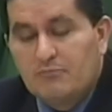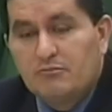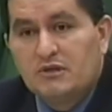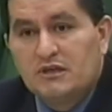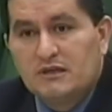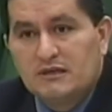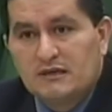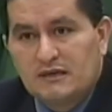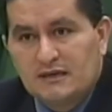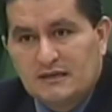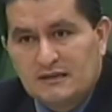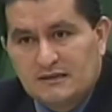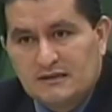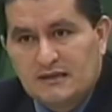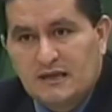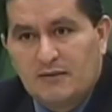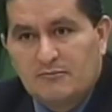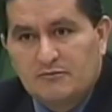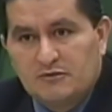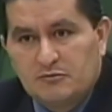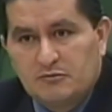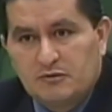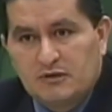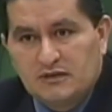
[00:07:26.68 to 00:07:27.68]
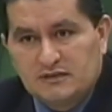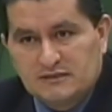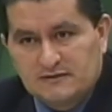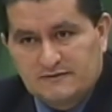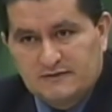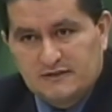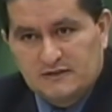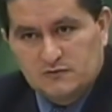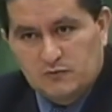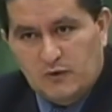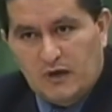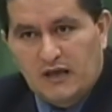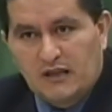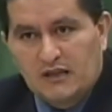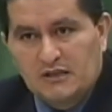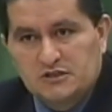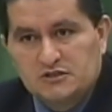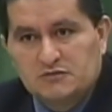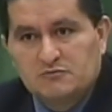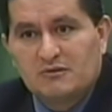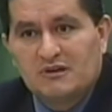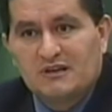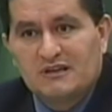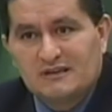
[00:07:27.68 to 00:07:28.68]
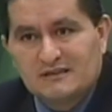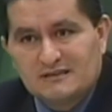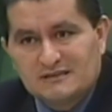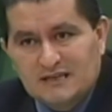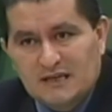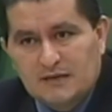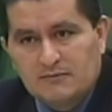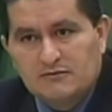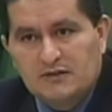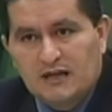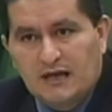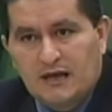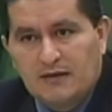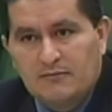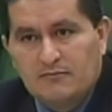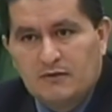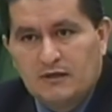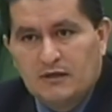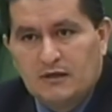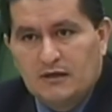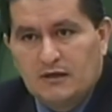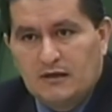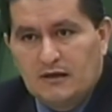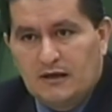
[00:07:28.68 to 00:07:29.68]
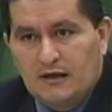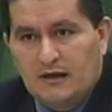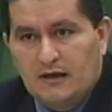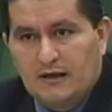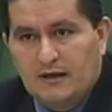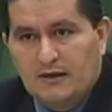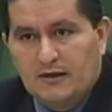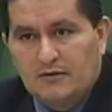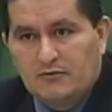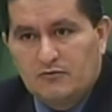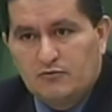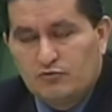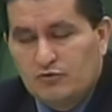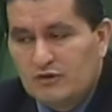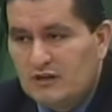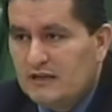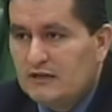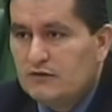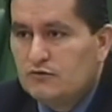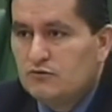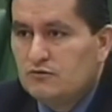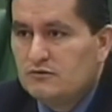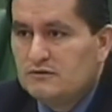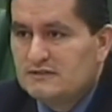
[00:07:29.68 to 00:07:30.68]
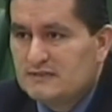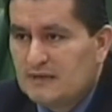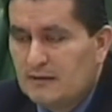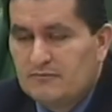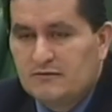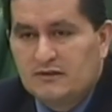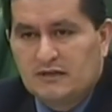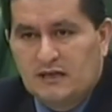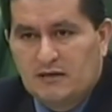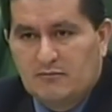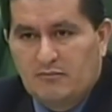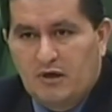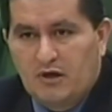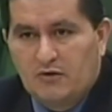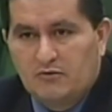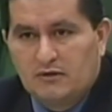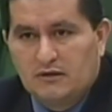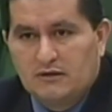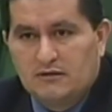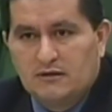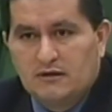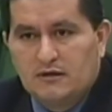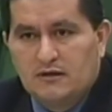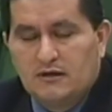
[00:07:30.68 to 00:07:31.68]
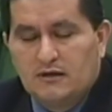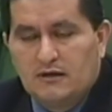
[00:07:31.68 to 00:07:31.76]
being condemned because of this violation, but at the same time really doing something about it.